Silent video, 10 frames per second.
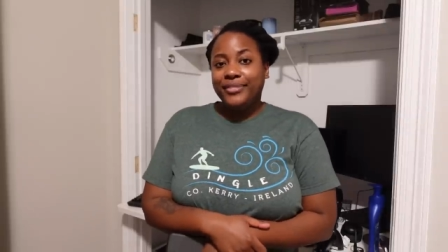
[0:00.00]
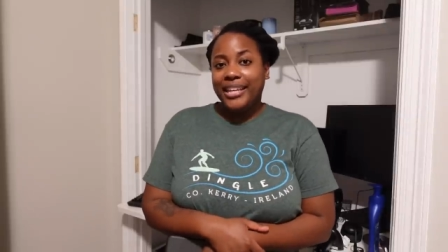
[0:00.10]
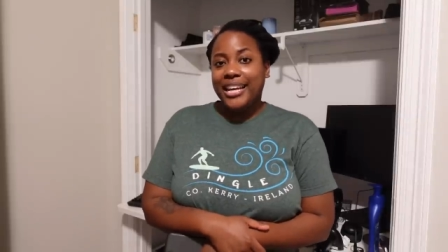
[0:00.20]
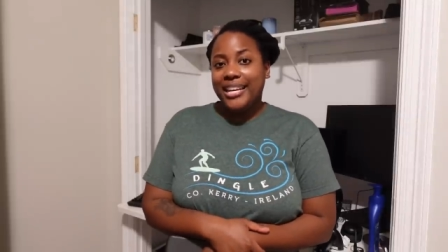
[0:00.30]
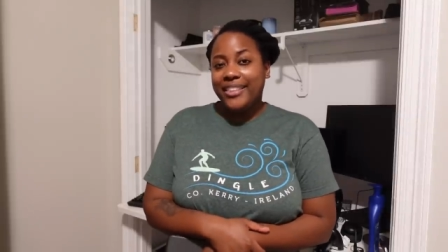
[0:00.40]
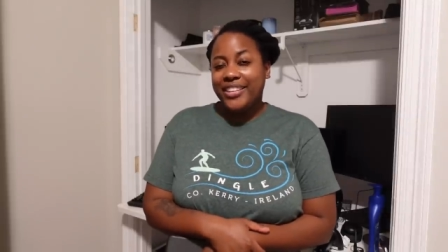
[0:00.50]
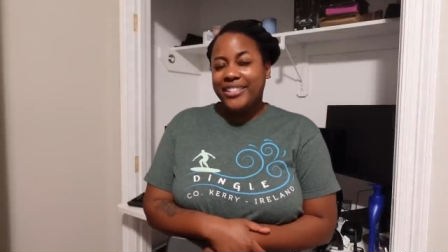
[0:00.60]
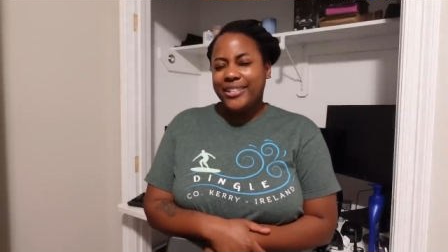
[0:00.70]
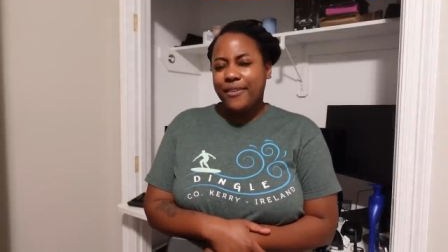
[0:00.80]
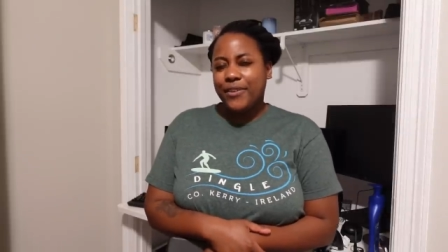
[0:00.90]
You got nothing to
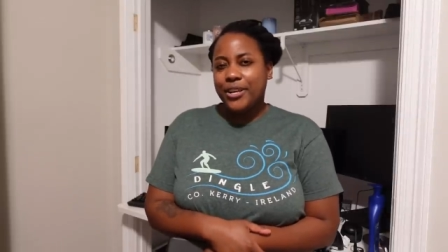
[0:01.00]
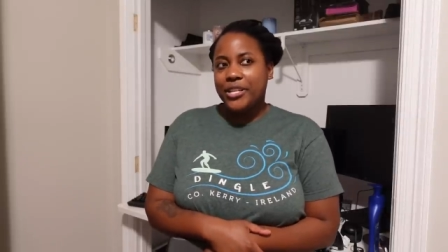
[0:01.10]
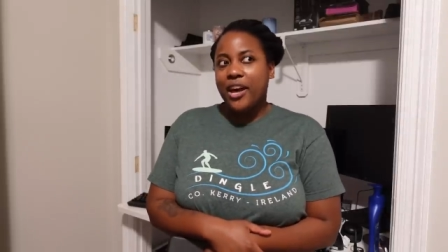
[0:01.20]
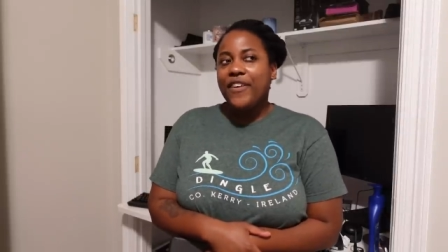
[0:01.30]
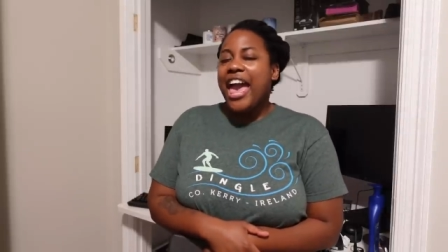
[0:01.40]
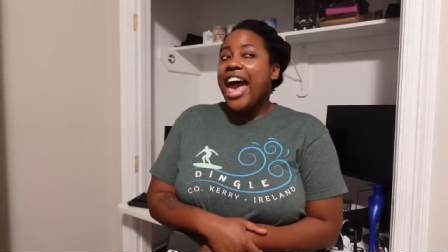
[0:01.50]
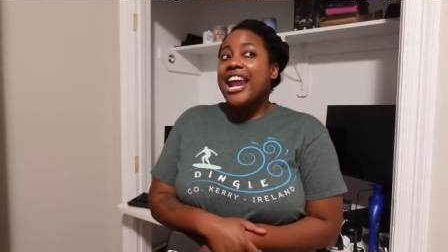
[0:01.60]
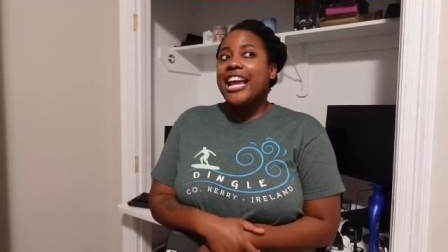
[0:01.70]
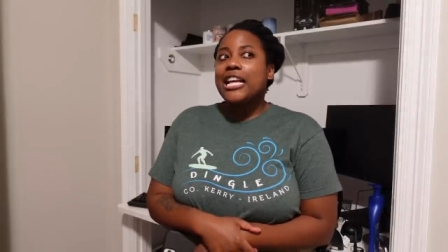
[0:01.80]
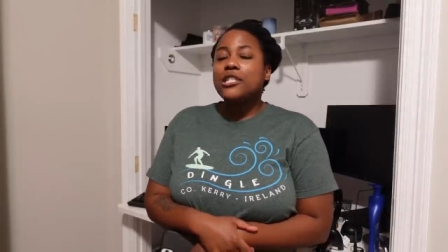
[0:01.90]
say for yourself. And
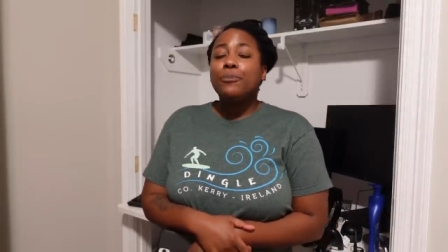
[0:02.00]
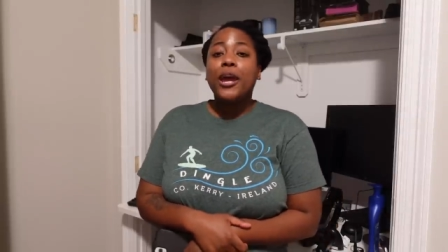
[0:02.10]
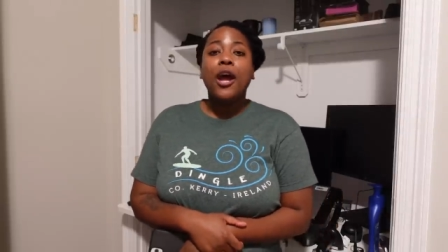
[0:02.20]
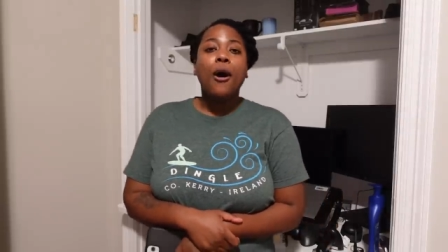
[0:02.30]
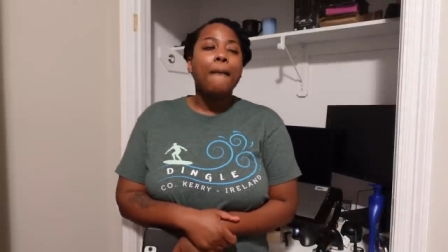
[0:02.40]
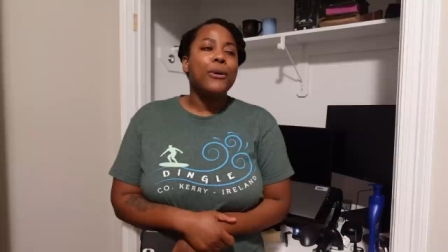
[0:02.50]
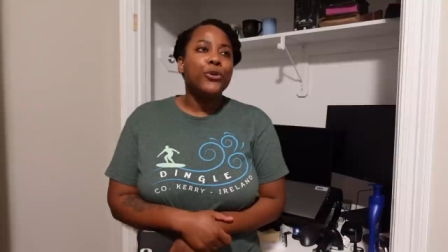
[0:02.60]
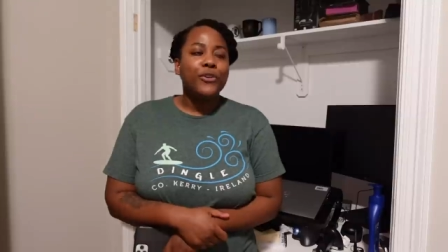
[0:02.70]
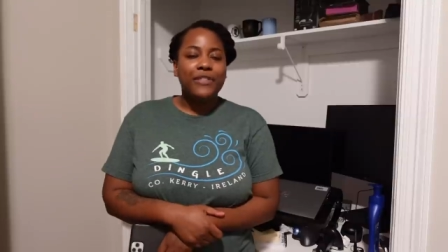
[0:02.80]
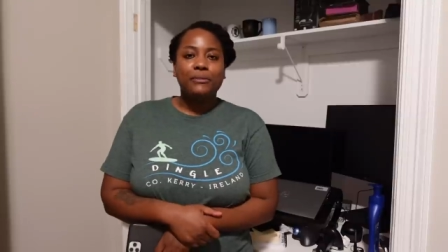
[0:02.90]
I guess
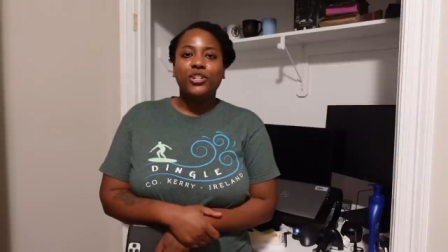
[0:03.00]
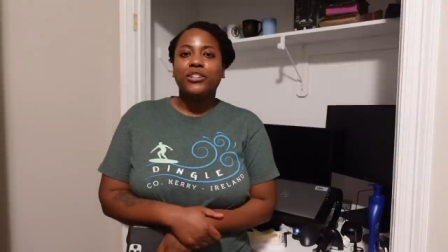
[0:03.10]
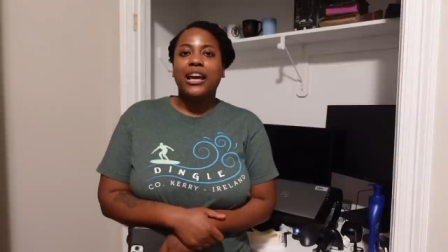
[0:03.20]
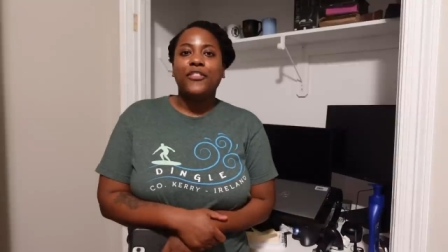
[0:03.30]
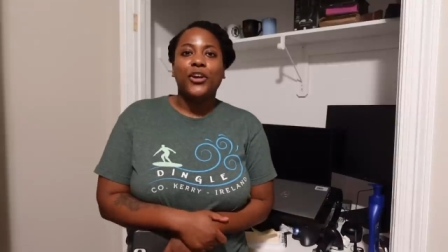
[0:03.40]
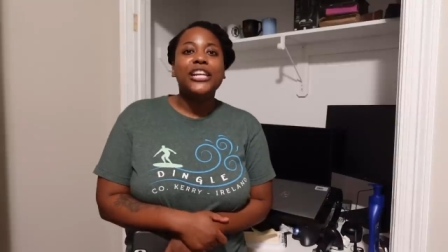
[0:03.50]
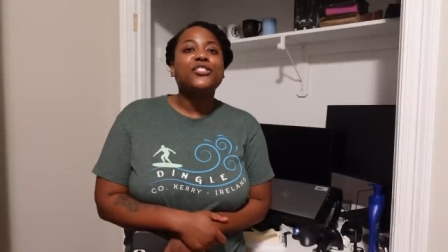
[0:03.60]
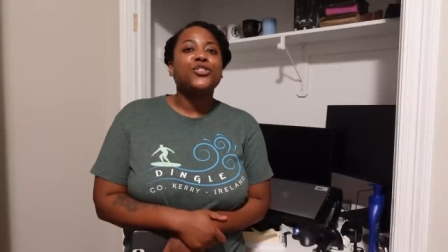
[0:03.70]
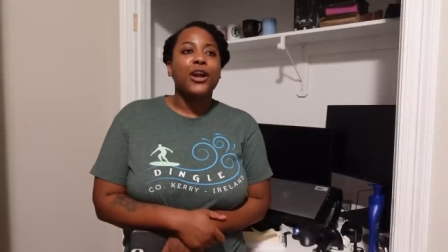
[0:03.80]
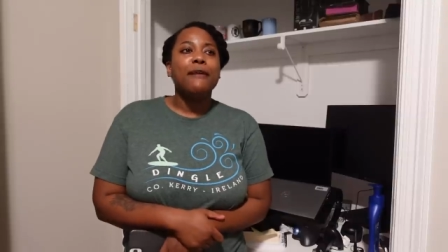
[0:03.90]
both of them took down their
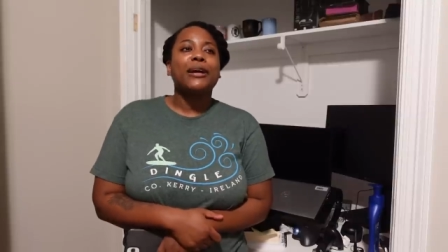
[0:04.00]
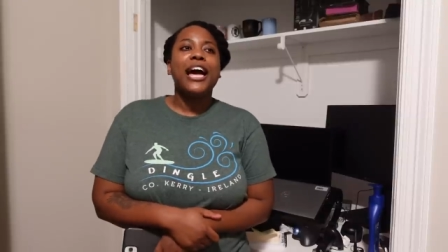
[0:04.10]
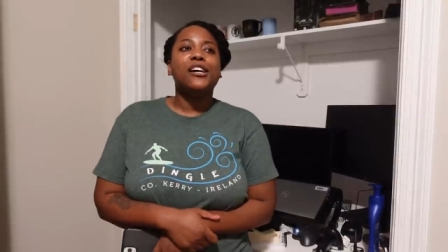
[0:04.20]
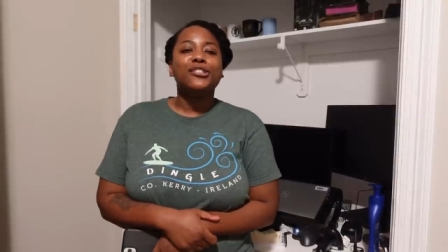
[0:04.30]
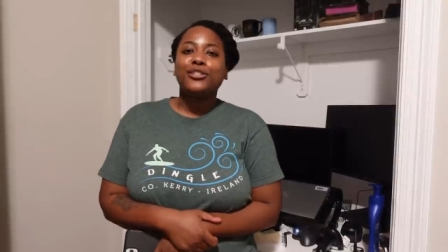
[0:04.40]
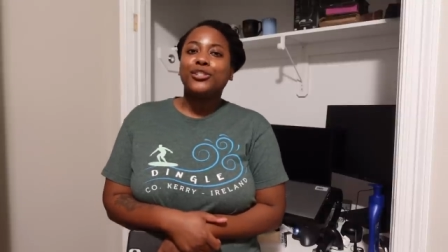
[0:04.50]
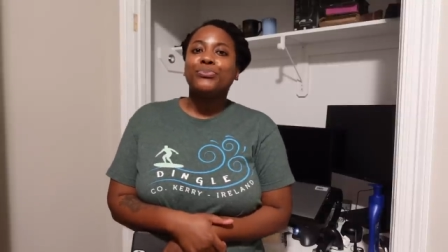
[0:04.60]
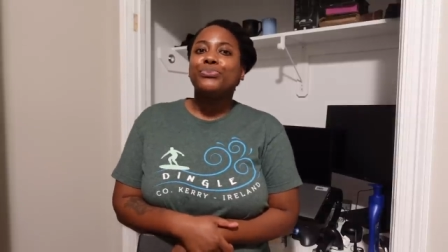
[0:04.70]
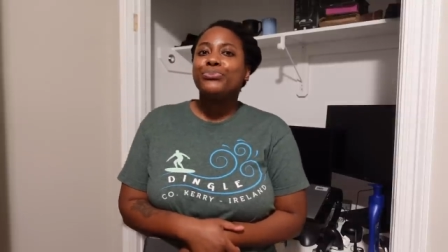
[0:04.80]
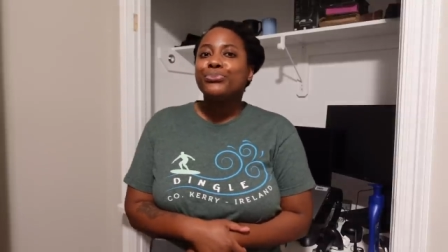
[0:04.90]
Instagram accounts.
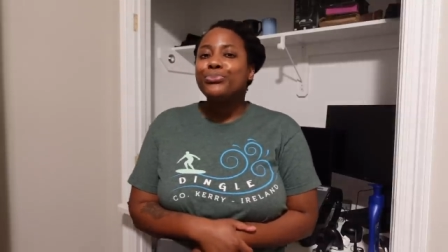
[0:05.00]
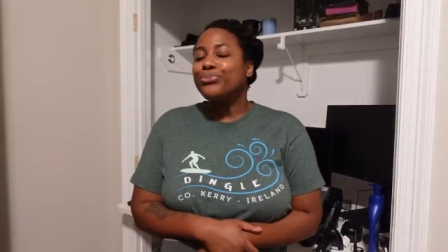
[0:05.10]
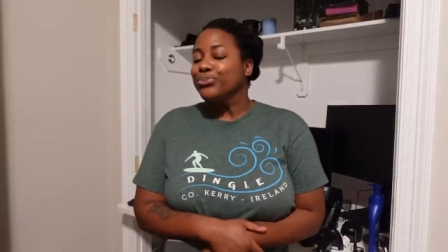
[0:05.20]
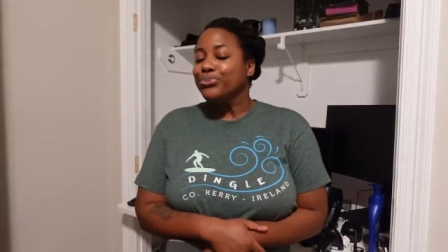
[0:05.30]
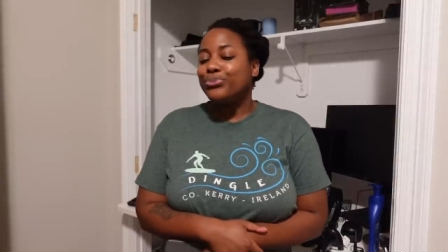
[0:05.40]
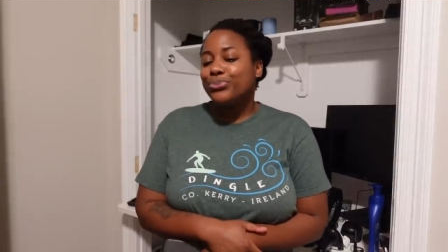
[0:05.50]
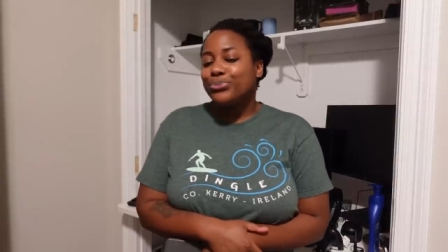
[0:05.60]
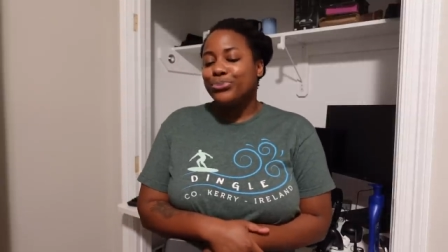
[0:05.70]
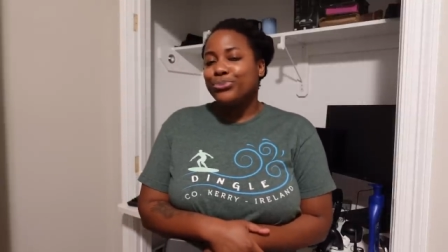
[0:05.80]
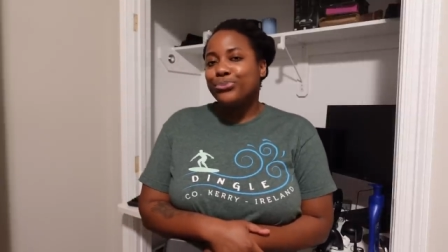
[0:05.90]

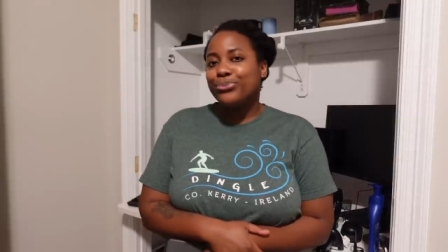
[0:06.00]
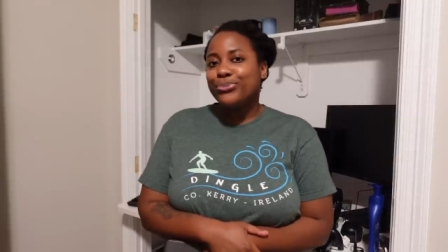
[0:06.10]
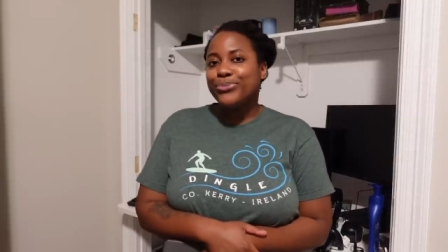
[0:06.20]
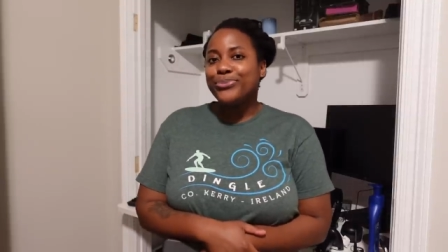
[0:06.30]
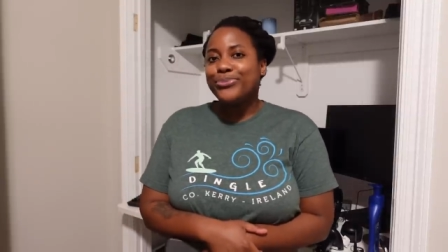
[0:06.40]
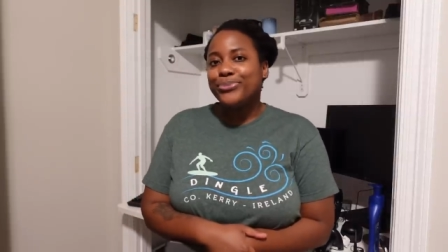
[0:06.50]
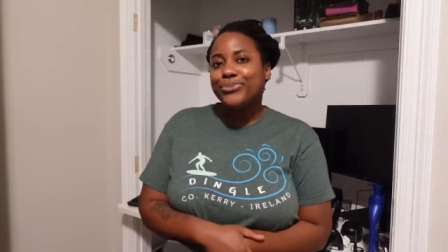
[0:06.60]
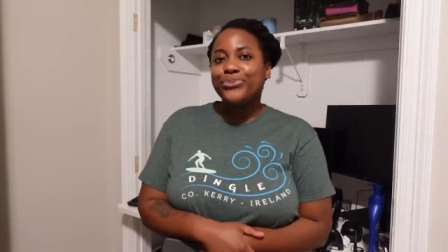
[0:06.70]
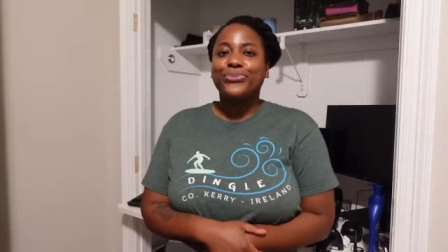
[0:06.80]
I